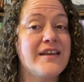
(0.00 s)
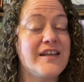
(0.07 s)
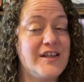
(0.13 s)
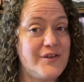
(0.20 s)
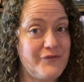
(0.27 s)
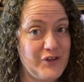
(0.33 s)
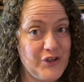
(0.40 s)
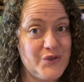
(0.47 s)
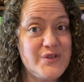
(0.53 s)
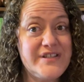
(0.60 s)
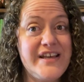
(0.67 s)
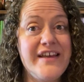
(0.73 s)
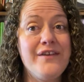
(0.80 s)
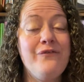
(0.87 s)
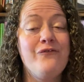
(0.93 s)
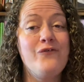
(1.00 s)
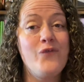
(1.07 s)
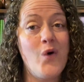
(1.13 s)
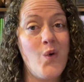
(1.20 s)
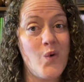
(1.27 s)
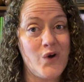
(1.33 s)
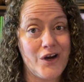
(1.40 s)
If you said
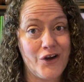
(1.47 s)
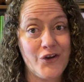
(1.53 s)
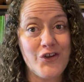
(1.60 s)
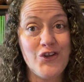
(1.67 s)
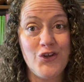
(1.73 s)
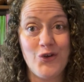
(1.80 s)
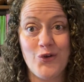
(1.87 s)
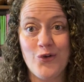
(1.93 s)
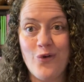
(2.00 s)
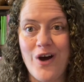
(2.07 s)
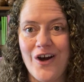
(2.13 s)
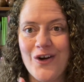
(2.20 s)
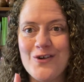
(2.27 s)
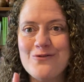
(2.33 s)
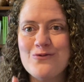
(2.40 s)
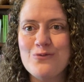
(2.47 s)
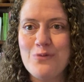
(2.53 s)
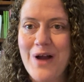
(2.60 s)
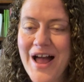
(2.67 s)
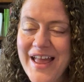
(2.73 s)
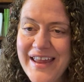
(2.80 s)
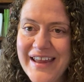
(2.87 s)
4, you are
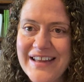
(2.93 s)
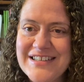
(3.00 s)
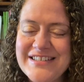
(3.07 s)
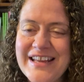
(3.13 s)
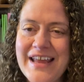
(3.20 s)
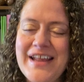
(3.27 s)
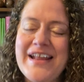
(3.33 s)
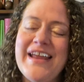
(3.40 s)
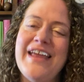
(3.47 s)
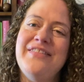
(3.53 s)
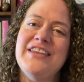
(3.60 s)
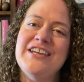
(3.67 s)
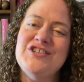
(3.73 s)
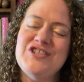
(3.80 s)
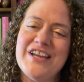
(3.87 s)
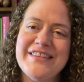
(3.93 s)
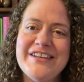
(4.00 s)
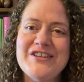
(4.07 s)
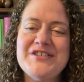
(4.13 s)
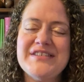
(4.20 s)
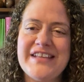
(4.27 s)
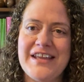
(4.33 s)
right. And they shed
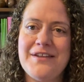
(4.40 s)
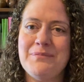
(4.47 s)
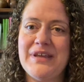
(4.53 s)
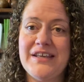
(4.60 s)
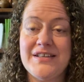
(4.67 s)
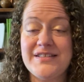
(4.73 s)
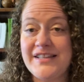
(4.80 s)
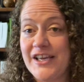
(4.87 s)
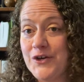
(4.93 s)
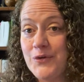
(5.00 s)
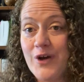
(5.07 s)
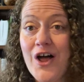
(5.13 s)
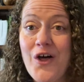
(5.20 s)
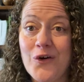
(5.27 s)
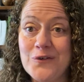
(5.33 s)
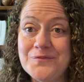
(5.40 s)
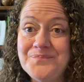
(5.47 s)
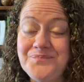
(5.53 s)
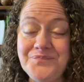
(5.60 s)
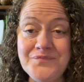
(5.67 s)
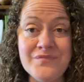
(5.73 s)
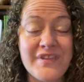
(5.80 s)
their skin because they grow.
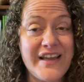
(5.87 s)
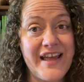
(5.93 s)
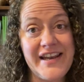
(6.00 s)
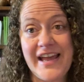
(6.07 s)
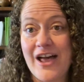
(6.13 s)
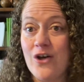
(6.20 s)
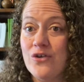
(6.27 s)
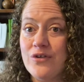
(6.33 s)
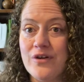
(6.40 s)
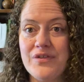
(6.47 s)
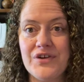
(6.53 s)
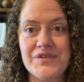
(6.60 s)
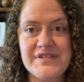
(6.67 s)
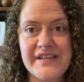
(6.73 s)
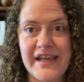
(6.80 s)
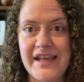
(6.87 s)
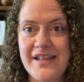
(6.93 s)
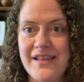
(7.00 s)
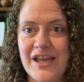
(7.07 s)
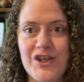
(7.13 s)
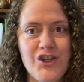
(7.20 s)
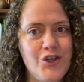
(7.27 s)
They kind of outgrow their skin
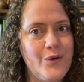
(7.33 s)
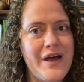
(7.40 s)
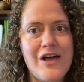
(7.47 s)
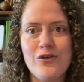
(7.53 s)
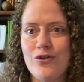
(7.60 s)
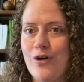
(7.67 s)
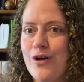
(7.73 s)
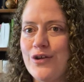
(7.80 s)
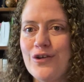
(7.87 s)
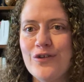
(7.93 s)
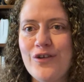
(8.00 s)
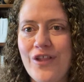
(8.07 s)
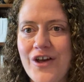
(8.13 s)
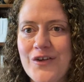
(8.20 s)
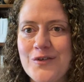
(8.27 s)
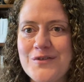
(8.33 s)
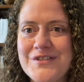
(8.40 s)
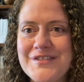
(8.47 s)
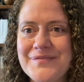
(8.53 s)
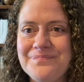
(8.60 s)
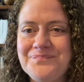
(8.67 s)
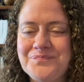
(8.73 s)
like you outgrow your clothes.